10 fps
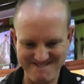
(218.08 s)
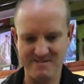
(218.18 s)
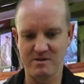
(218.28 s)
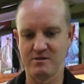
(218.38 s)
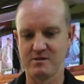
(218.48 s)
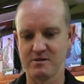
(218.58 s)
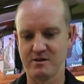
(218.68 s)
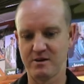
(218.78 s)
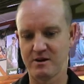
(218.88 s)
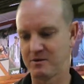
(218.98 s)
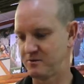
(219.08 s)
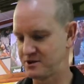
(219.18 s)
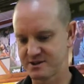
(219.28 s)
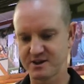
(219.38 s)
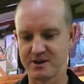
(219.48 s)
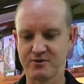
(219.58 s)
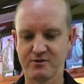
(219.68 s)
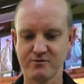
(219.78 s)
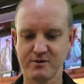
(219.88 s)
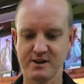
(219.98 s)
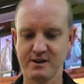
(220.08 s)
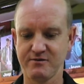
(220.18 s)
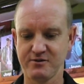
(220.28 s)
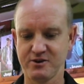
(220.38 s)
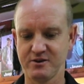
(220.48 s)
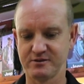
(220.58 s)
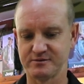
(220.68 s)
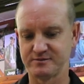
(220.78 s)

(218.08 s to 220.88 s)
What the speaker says: Let me just cut it off quickly for you.